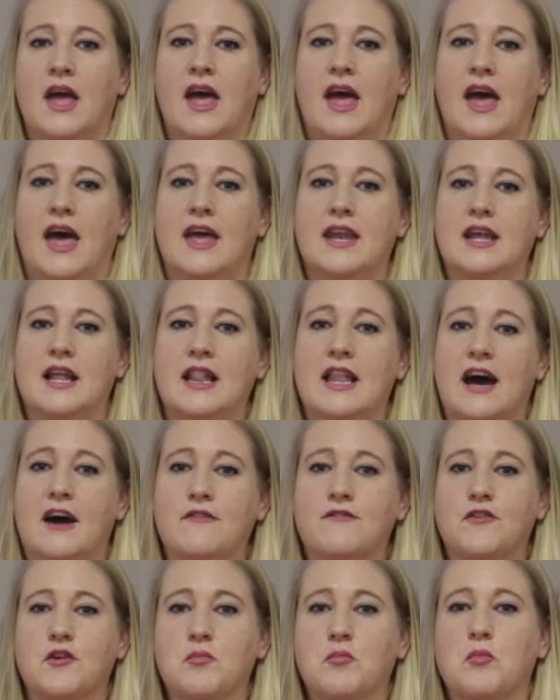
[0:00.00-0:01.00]
and
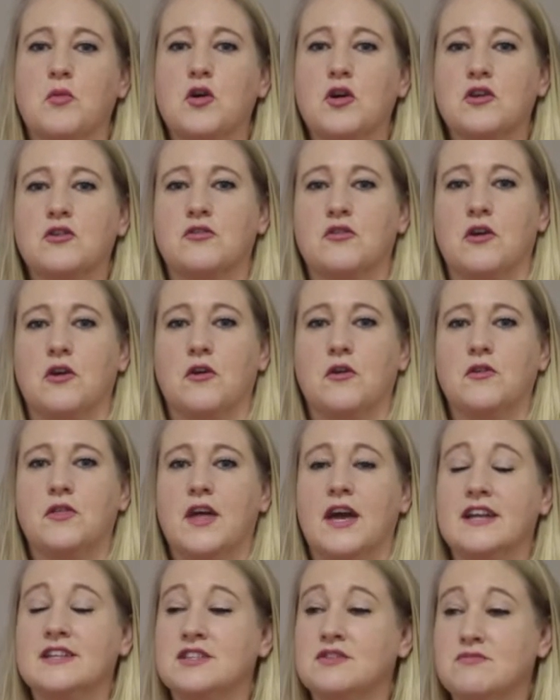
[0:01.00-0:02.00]
allow for more growth
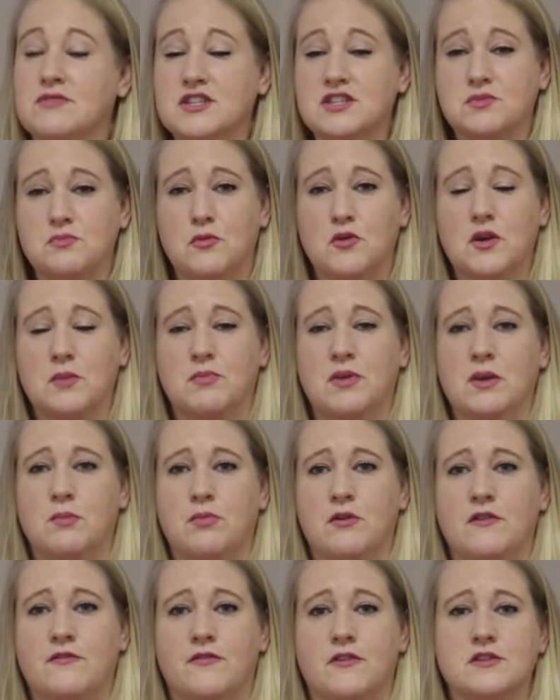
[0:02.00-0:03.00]
and to reach more
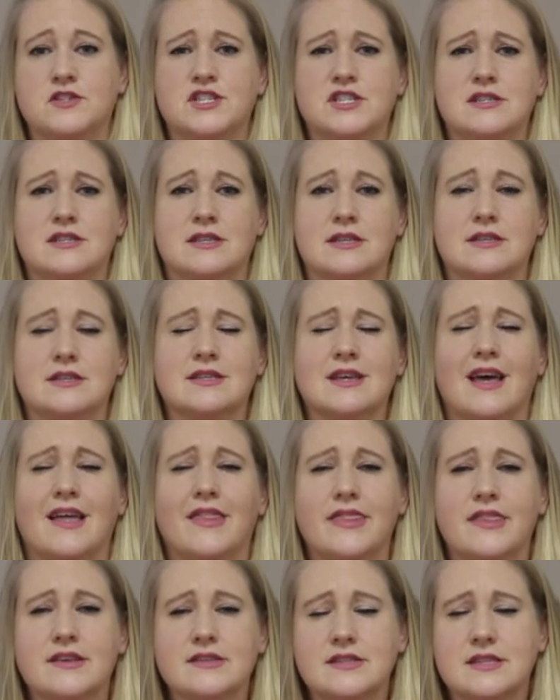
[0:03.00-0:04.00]
people for Jesus.
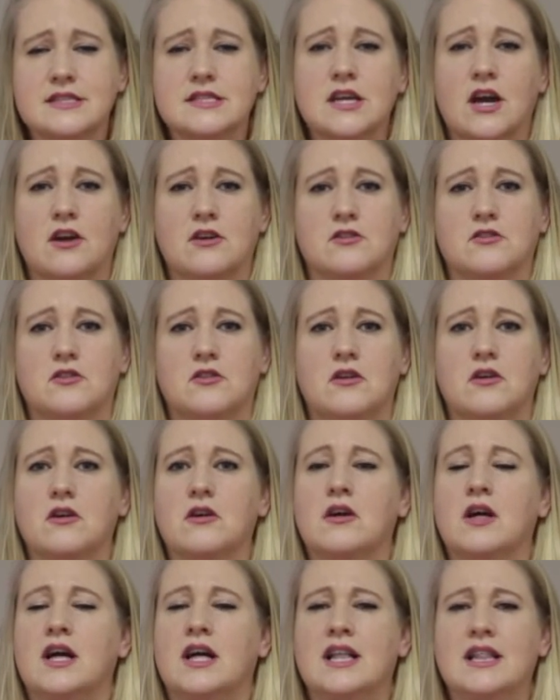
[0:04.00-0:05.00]
And this is our
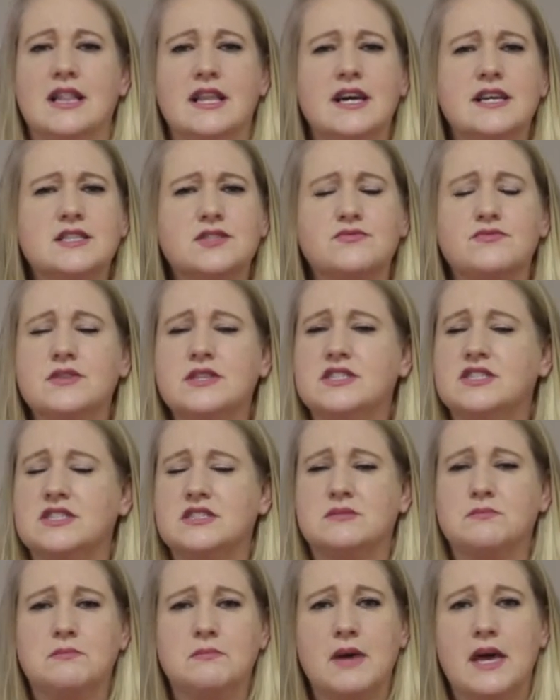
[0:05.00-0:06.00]
goal. Let's reach
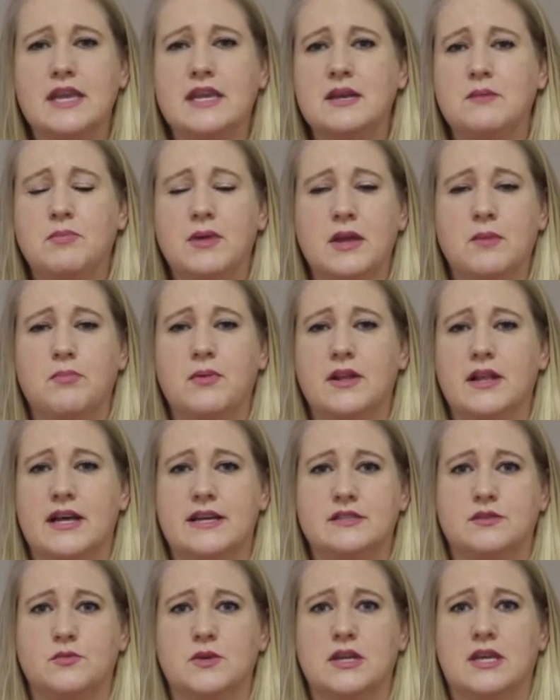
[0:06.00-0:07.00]
as many people
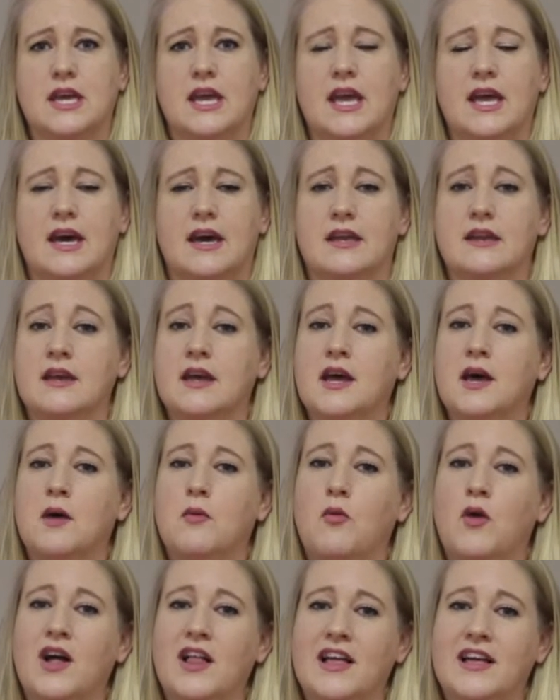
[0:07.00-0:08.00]
as we can
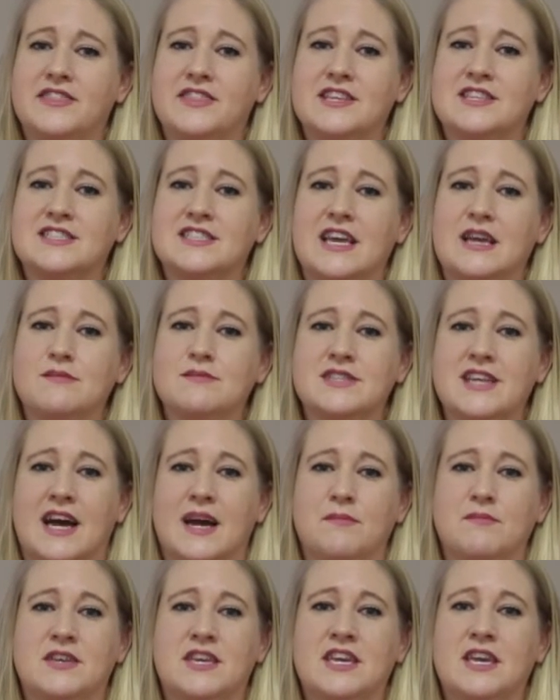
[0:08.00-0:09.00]
while at the same
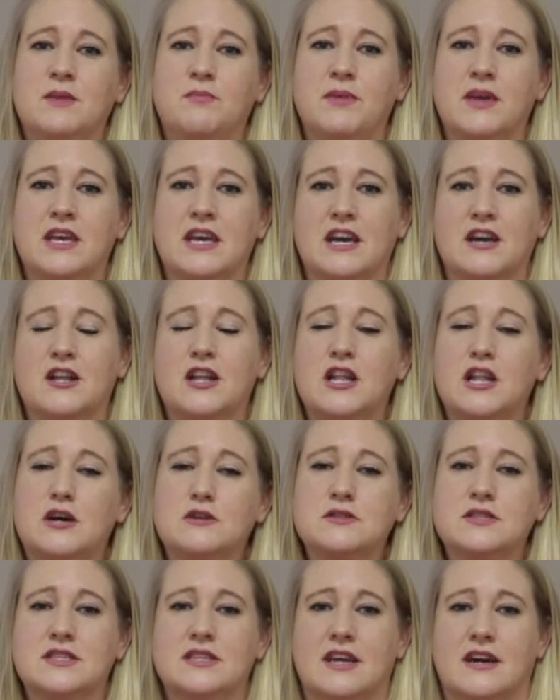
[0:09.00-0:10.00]
time keeping it
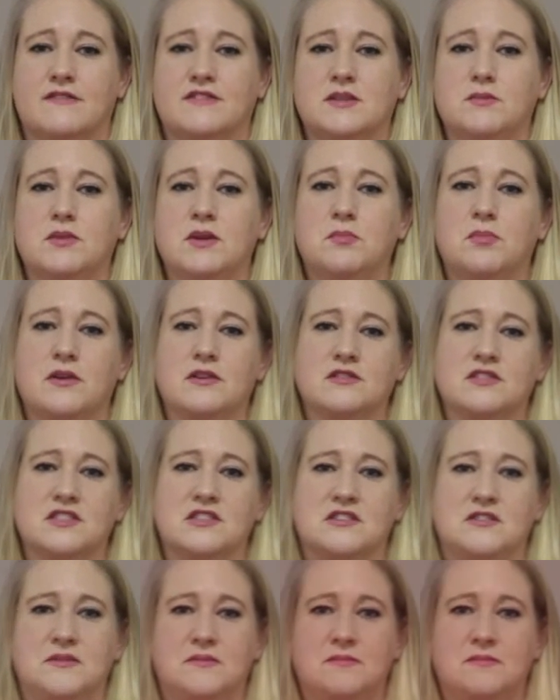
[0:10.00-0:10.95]
close enough to be personal.